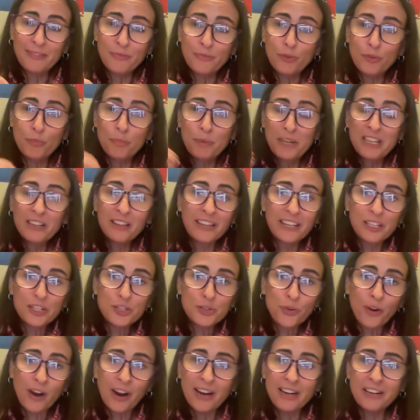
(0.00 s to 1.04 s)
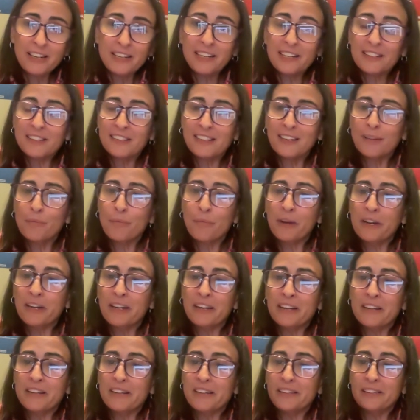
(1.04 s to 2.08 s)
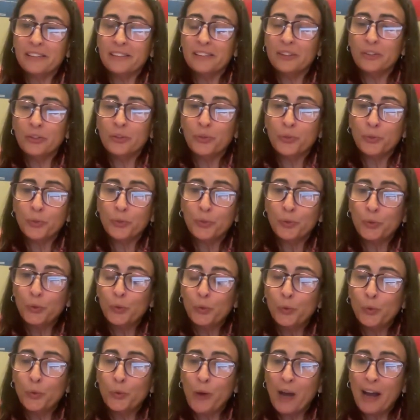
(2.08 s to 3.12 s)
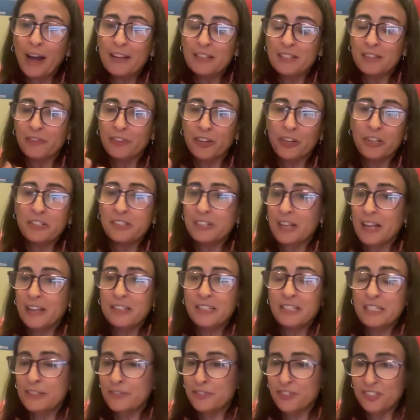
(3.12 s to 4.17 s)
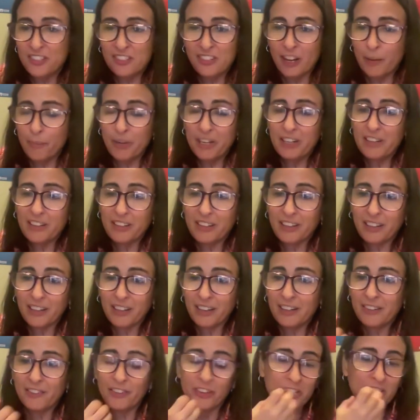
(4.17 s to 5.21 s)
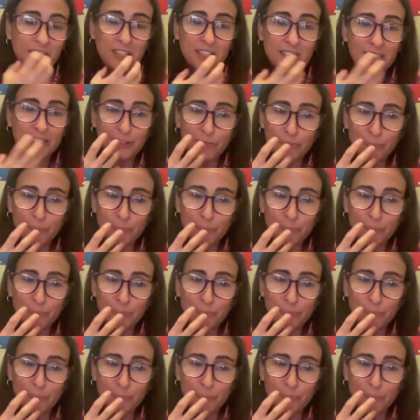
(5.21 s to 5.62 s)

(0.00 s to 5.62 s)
would be like trying to get somebody who has a very sensitive stomach and a very sensitive